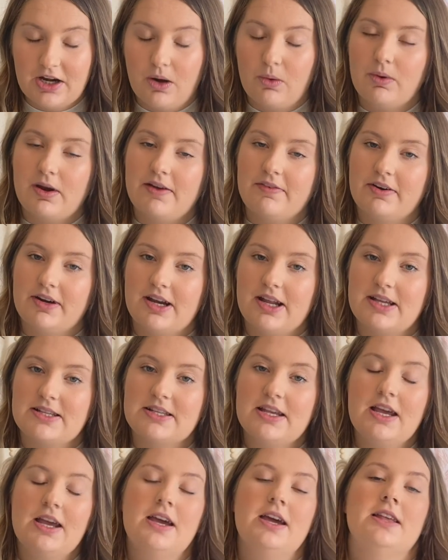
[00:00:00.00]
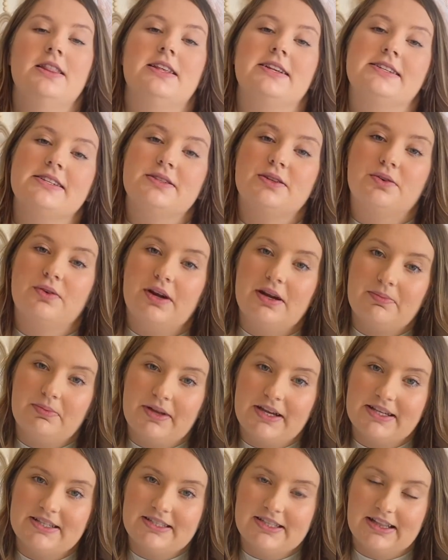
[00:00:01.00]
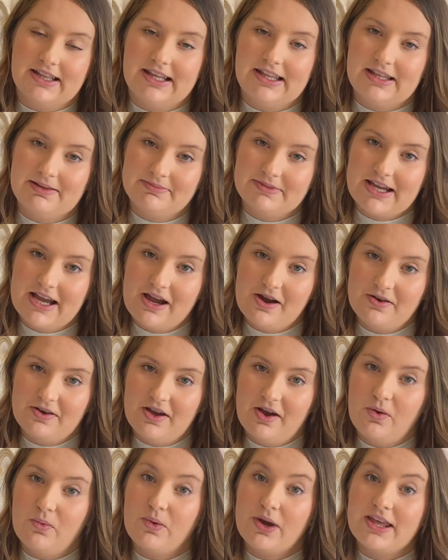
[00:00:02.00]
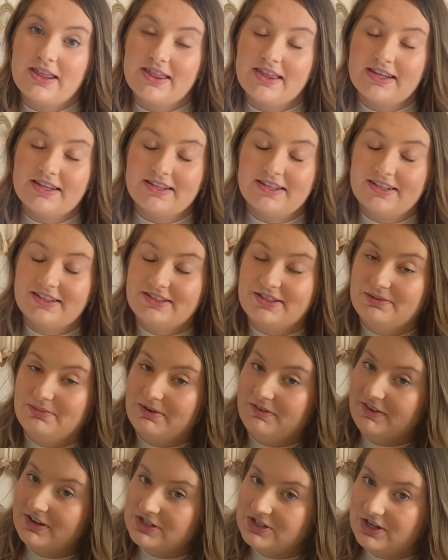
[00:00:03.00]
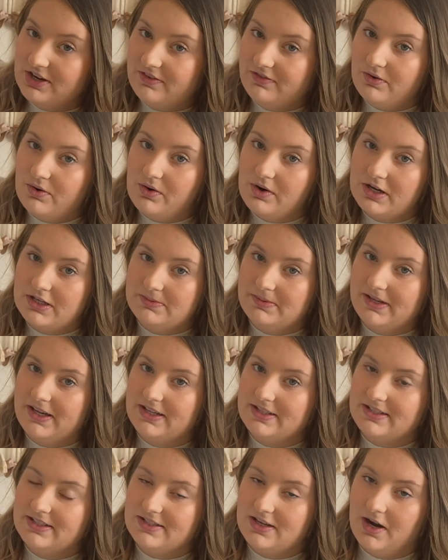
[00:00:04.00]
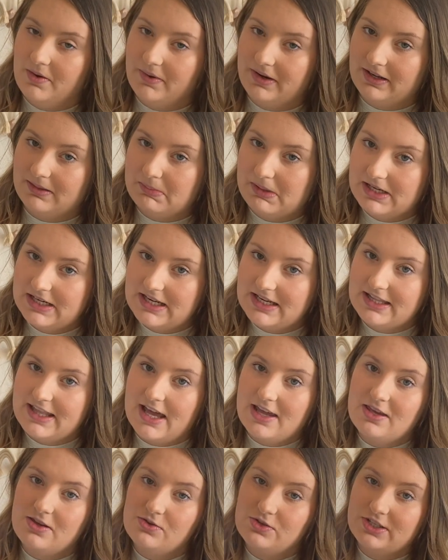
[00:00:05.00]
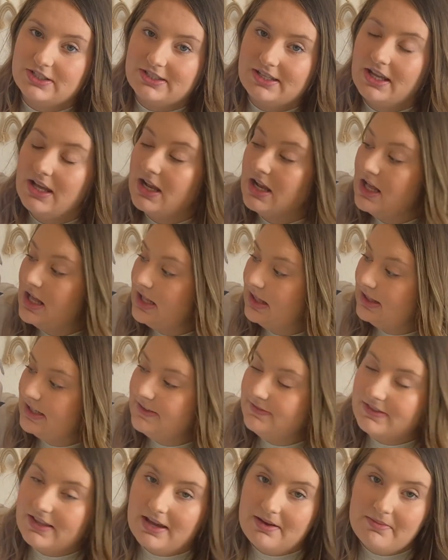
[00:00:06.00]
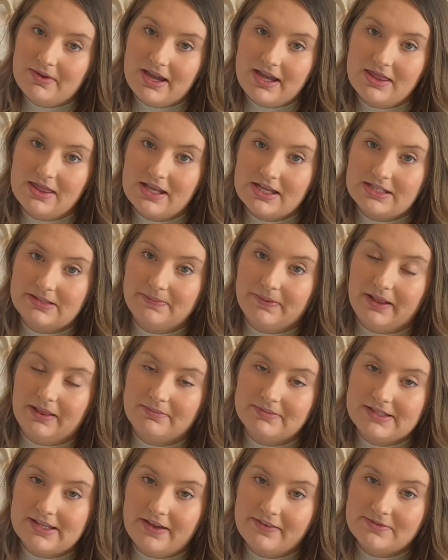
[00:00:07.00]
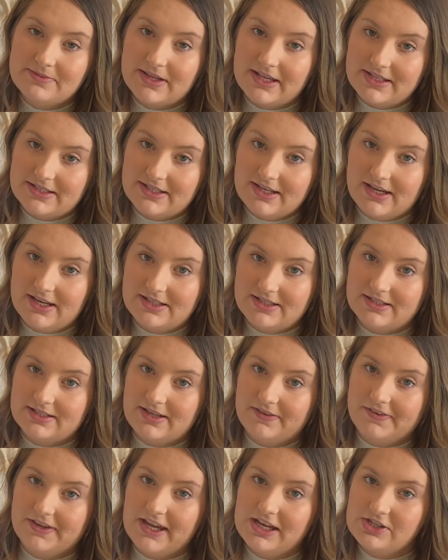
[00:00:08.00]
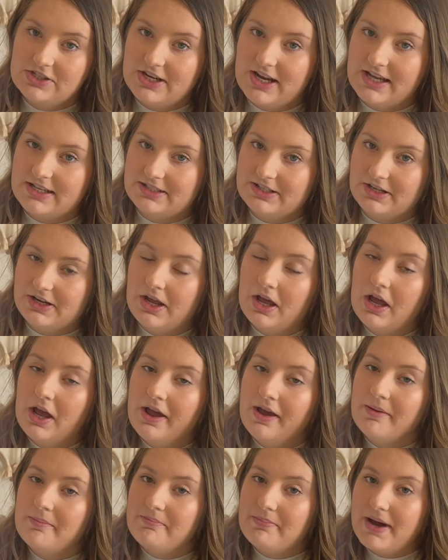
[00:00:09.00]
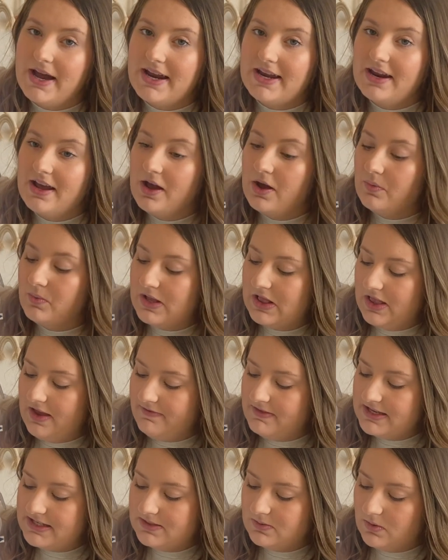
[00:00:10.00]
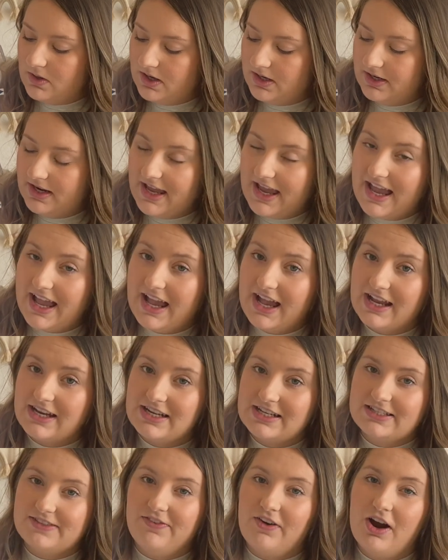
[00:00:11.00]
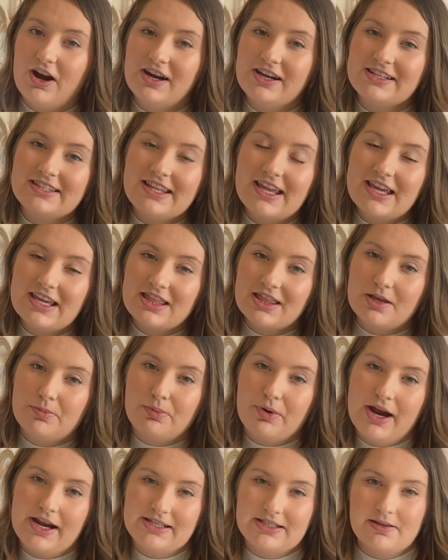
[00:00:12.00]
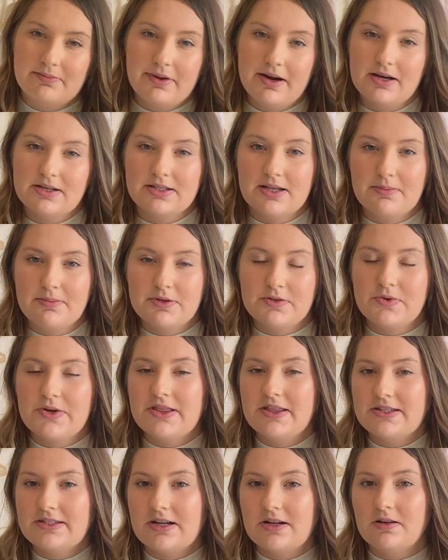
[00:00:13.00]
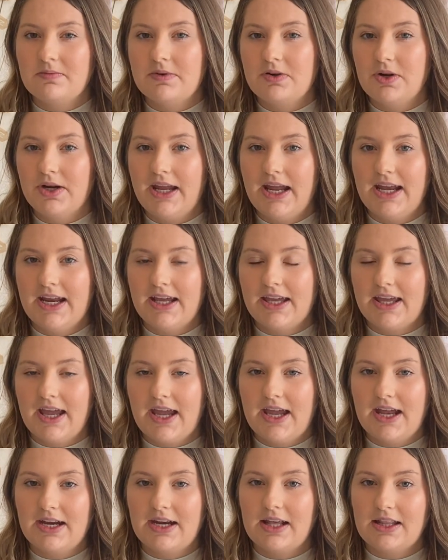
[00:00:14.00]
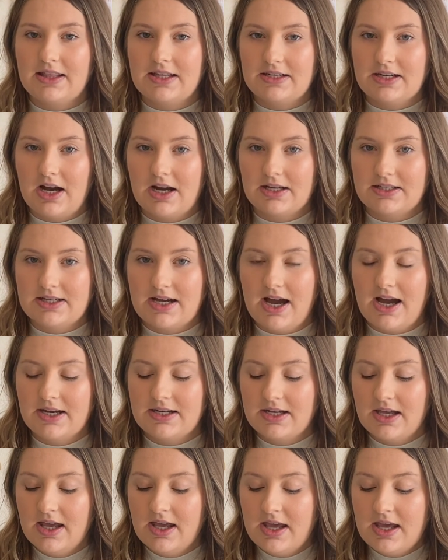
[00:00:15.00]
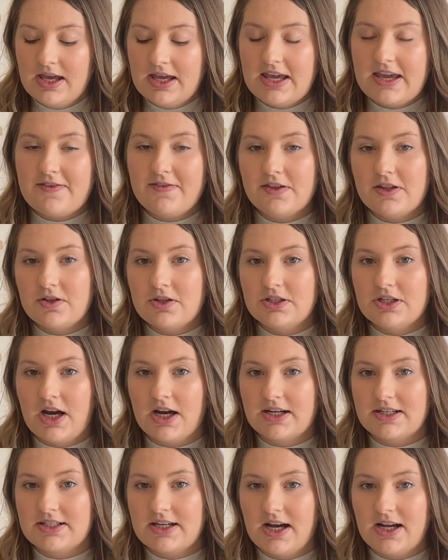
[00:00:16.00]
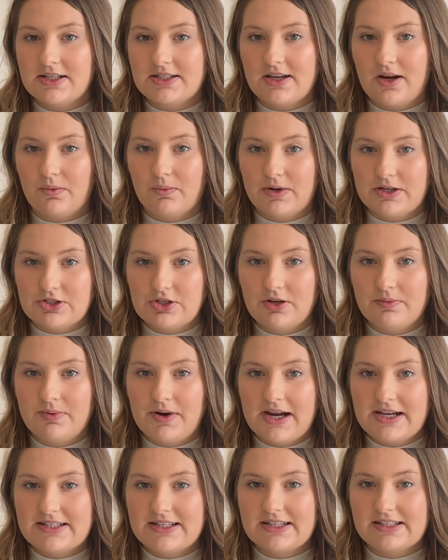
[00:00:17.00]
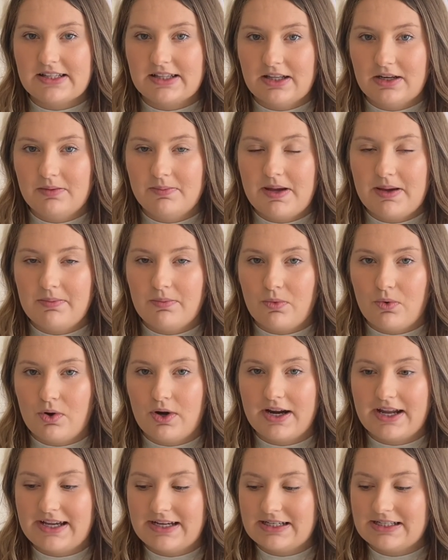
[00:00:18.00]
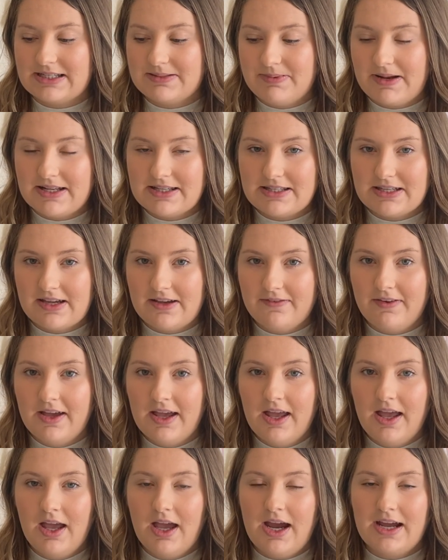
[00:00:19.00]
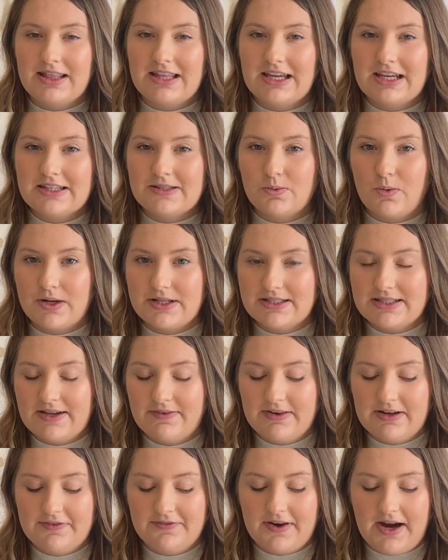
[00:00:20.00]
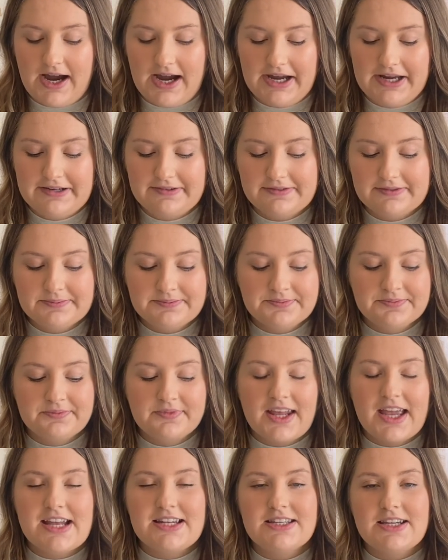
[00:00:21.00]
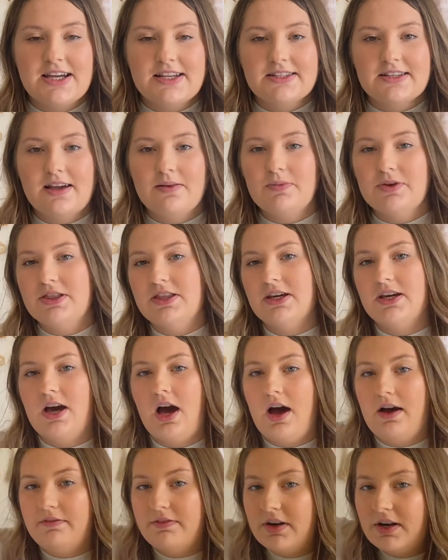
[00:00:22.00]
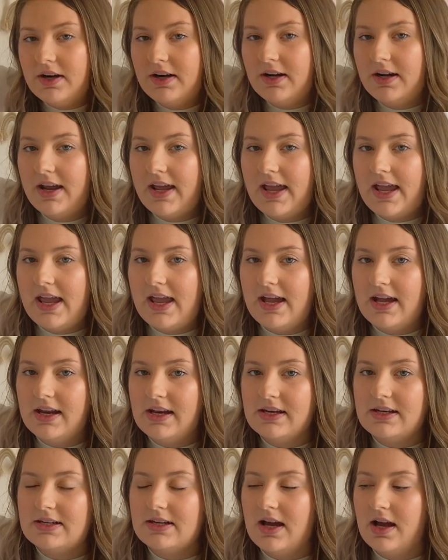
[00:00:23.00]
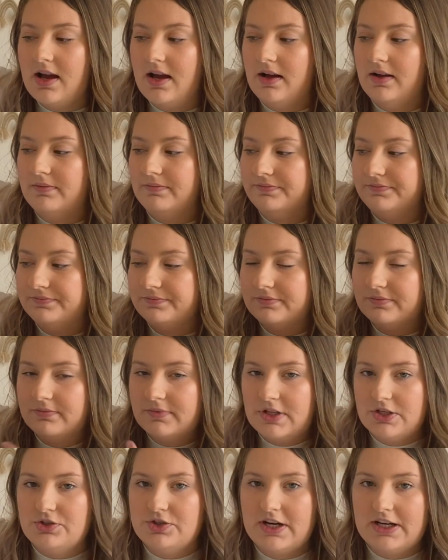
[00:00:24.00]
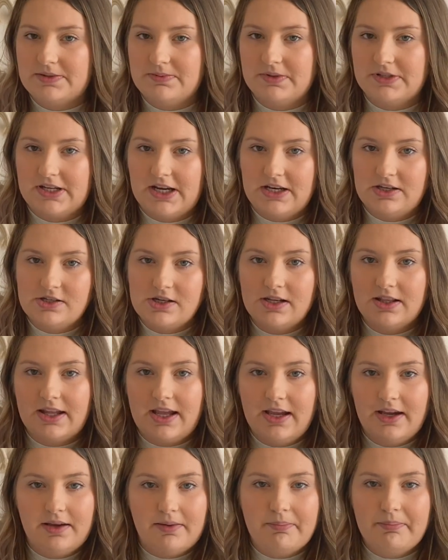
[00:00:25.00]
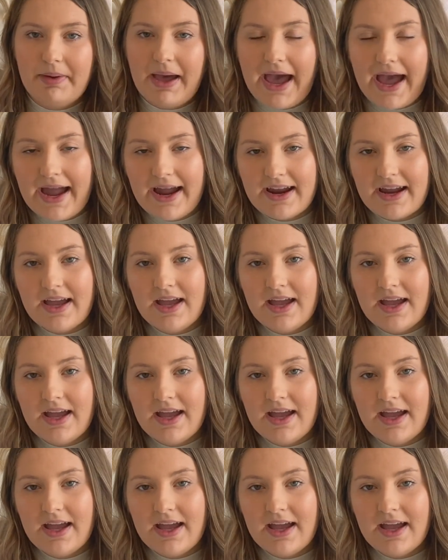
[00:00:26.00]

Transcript: whatever it is. This is a great place to lay them down with supervision, of course, because it's not recommended that you just leave them in this by themselves because it is a suffocation hazard. But we love this one. And as far as like the price comparison between the Snuggle Me Organic and the DockTot, even though the DockTot's original price is a little bit more expensive, I think it's $175. It does come with the cover and the transportation like bag,